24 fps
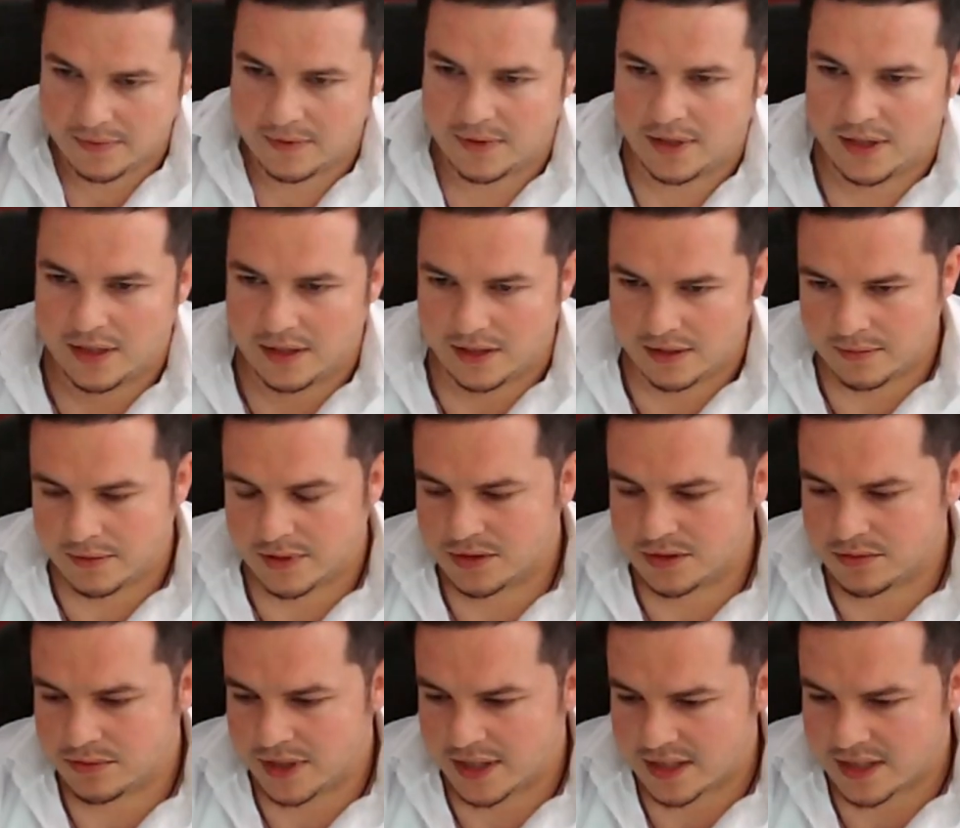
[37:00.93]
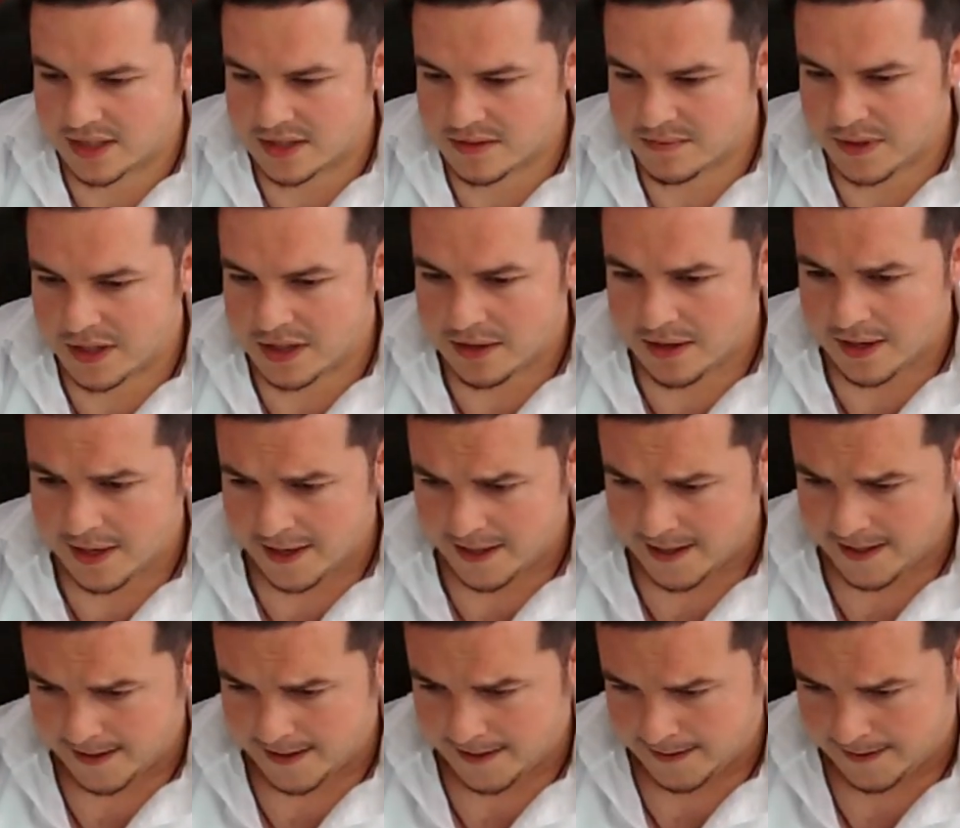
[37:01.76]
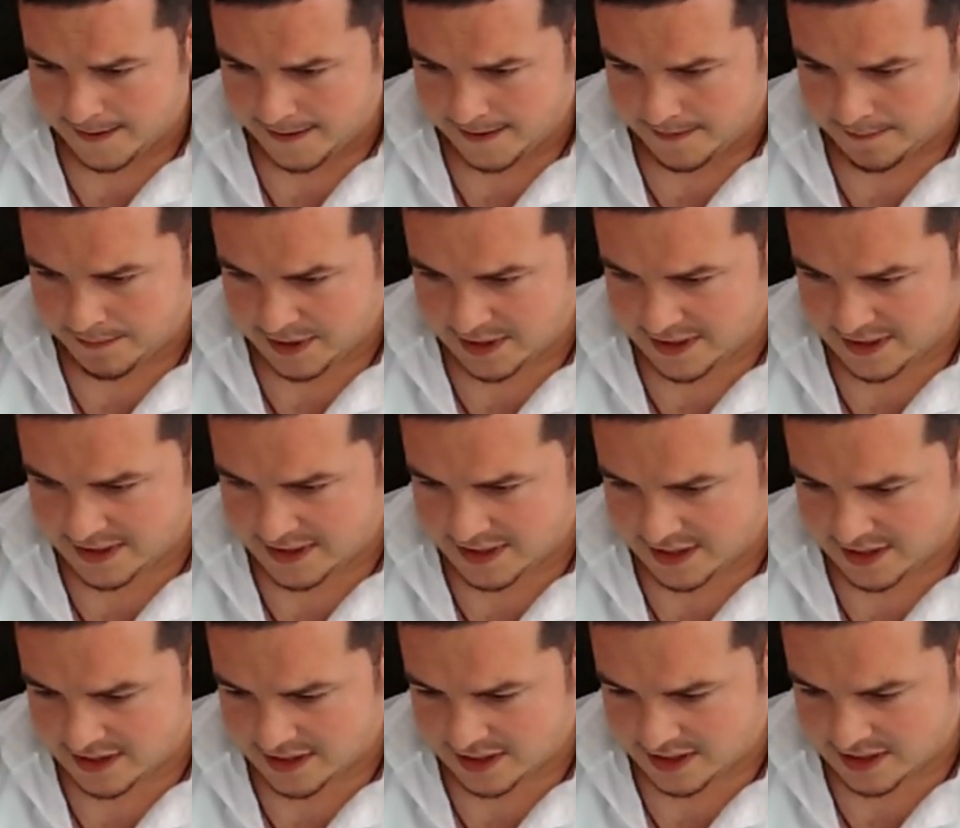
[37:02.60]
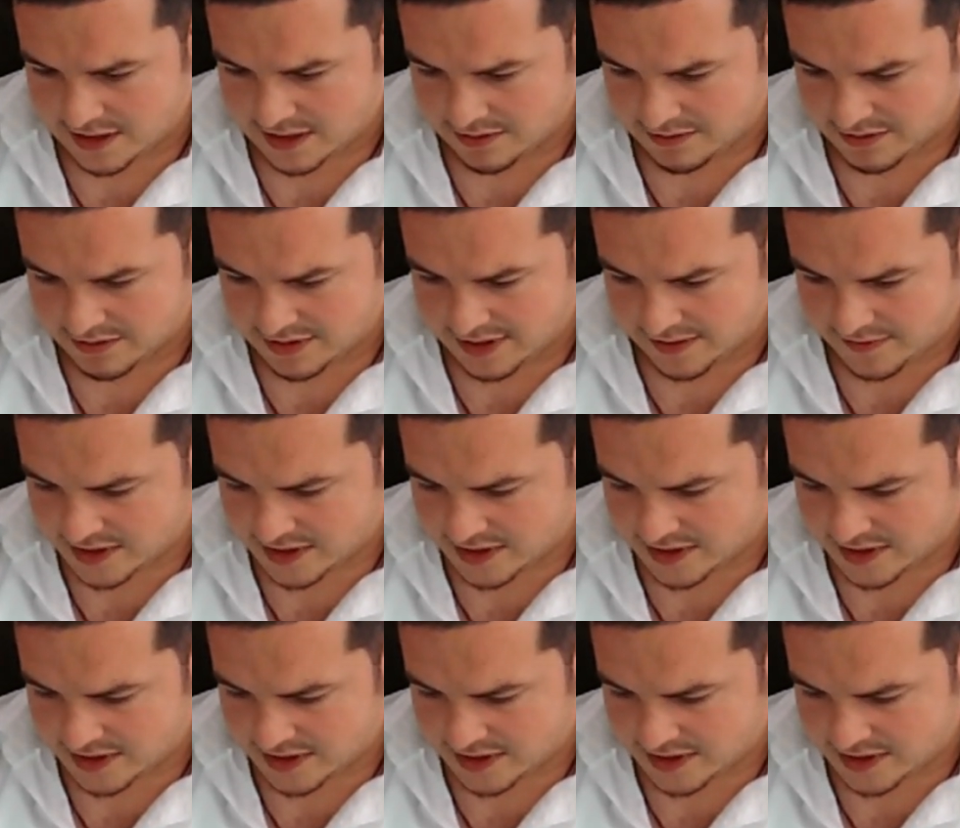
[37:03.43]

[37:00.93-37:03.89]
I will do that as well, but this year is exclusive.